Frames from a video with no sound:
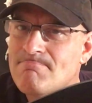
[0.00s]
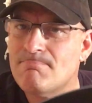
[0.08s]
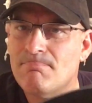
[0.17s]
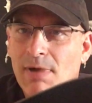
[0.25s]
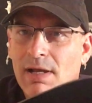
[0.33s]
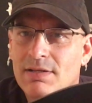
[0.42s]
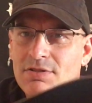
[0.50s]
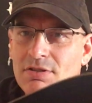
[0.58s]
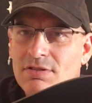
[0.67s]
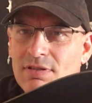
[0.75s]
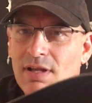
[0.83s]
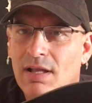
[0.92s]
might
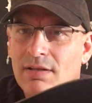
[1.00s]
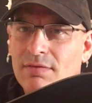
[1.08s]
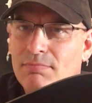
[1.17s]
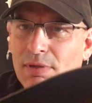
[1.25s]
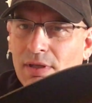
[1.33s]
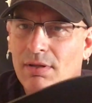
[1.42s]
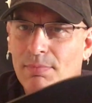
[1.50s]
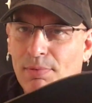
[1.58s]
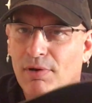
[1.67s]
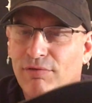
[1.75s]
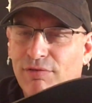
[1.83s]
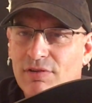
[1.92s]
just not be the
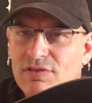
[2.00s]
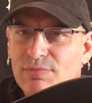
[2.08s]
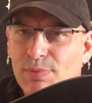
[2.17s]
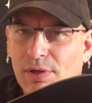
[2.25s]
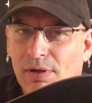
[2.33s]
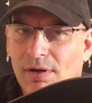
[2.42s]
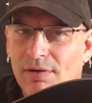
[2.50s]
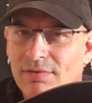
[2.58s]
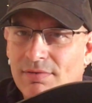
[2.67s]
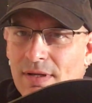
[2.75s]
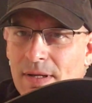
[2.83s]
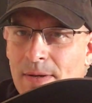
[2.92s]
perfect spear.
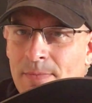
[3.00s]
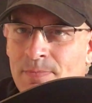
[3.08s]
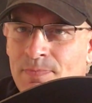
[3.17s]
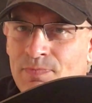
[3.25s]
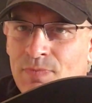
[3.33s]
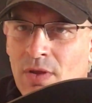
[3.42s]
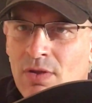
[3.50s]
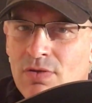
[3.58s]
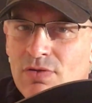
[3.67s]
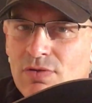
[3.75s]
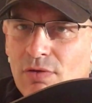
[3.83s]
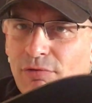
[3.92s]

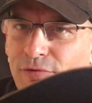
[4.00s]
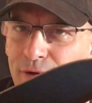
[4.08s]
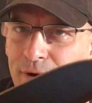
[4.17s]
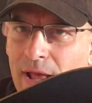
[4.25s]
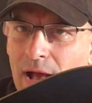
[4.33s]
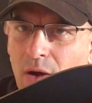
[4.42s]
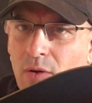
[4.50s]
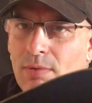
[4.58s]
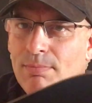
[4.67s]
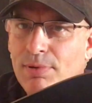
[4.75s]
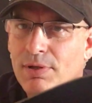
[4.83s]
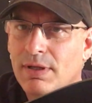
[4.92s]
So for now,
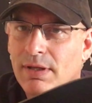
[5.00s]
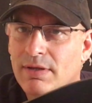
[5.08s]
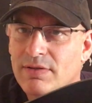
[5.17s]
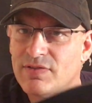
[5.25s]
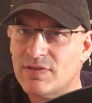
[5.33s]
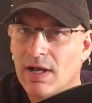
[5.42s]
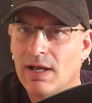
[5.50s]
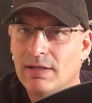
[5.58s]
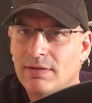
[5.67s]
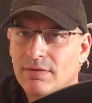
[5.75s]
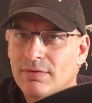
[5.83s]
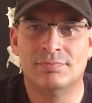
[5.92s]
I'm putting it
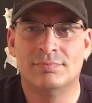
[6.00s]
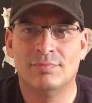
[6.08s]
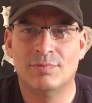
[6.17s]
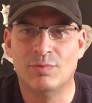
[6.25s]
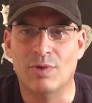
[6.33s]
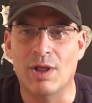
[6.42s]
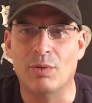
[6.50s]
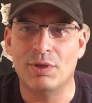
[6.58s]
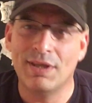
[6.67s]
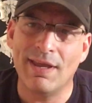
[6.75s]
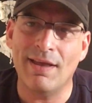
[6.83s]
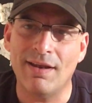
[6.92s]
aside. Well, we
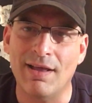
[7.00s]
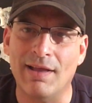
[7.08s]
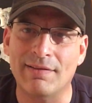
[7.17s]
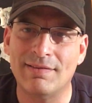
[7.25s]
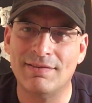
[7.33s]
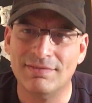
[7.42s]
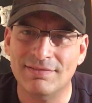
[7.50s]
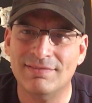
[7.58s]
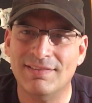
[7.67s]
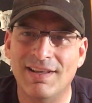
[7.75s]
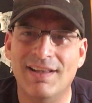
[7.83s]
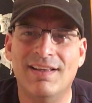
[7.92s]
cannot
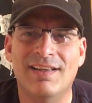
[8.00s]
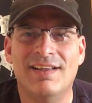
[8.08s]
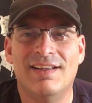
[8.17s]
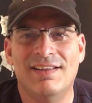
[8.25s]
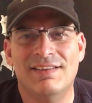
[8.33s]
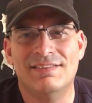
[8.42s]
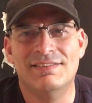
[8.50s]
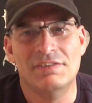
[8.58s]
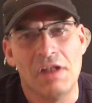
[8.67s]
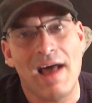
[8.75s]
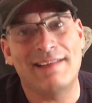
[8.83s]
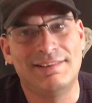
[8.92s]

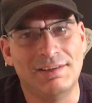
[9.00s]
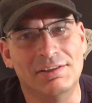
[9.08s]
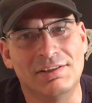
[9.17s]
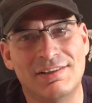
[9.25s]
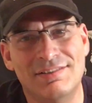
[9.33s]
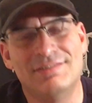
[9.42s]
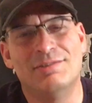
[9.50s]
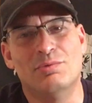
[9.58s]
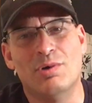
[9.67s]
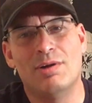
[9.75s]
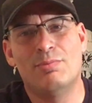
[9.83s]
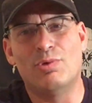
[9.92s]
not look
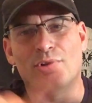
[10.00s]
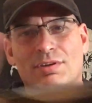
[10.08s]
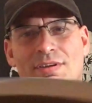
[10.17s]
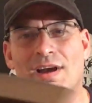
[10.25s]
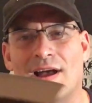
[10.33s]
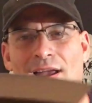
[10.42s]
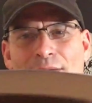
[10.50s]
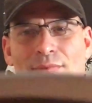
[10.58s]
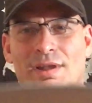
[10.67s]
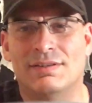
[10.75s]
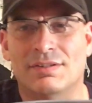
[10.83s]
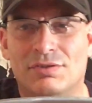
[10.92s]
one more time
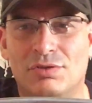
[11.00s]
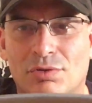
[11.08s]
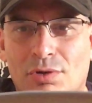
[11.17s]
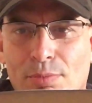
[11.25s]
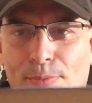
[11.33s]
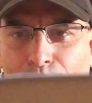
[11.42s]
at the Duku